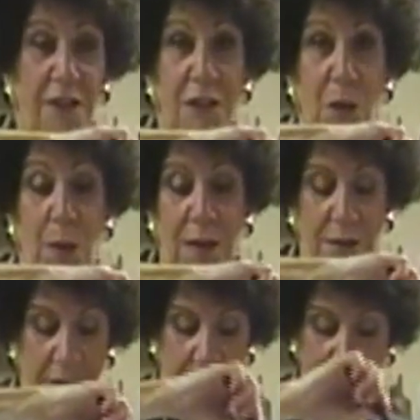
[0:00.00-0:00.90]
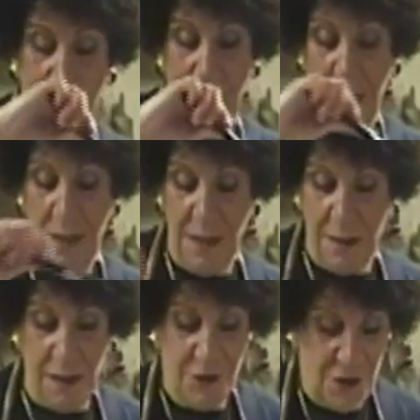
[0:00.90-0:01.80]
very quickly.
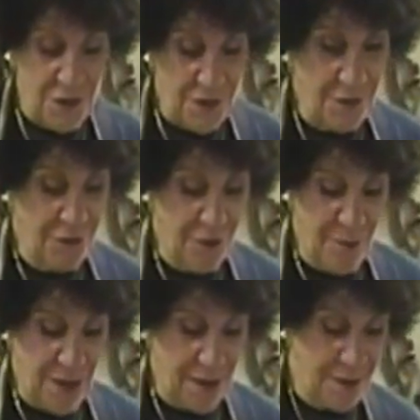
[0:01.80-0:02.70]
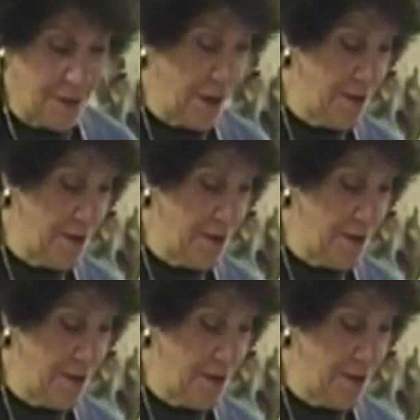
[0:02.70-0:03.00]
I'll just sit for a minute,